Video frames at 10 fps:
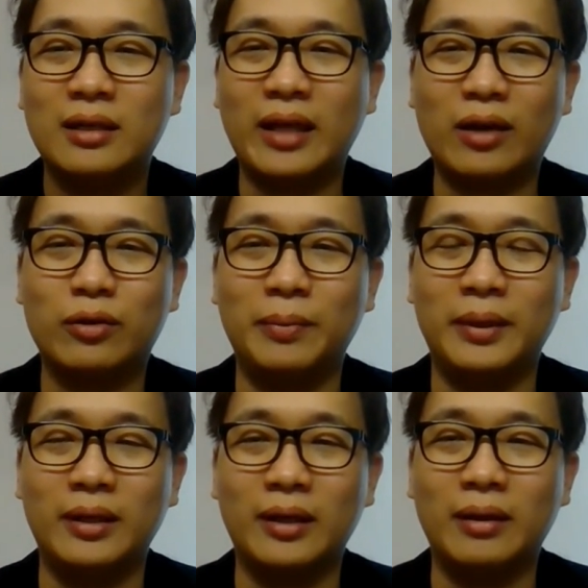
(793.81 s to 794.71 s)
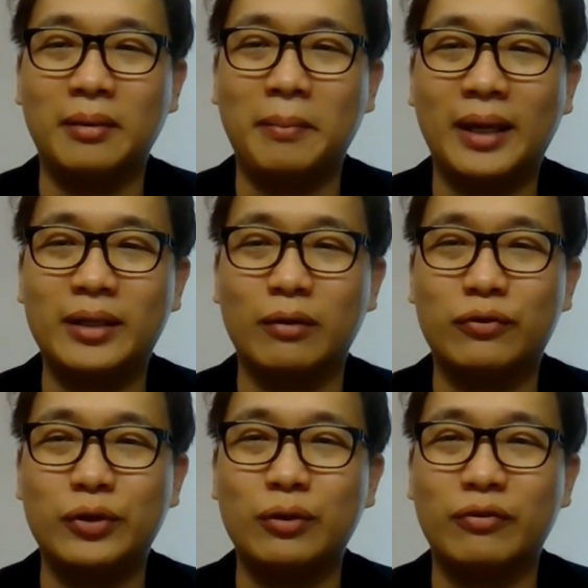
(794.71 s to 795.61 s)
that could be a matter of
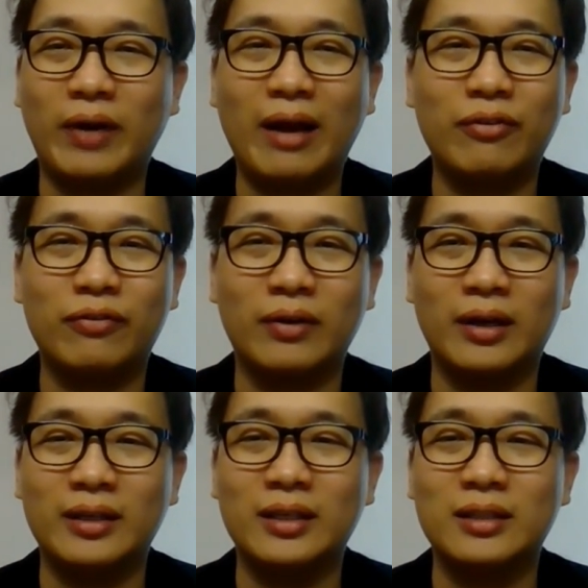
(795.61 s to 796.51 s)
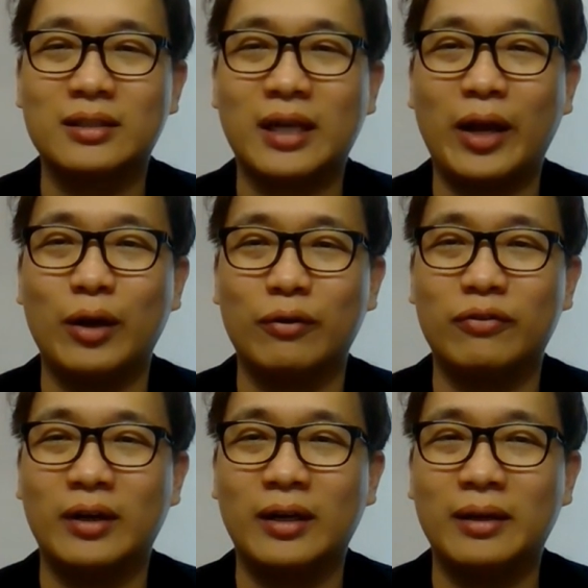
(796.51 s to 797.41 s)
3 to 5 years kind of
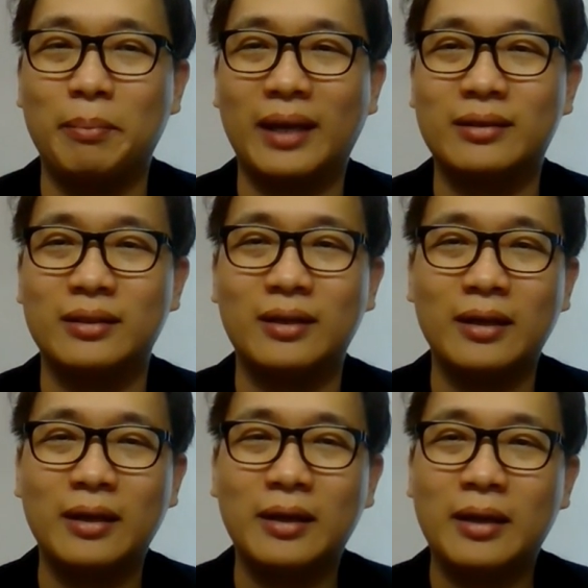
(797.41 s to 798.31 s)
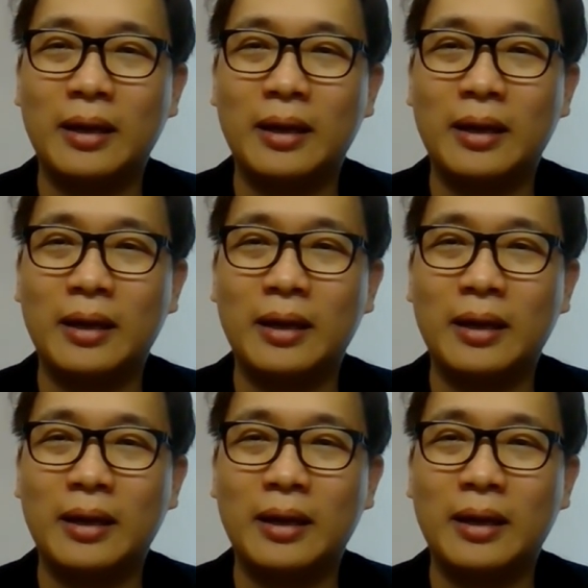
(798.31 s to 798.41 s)
matter. Mm-hmm.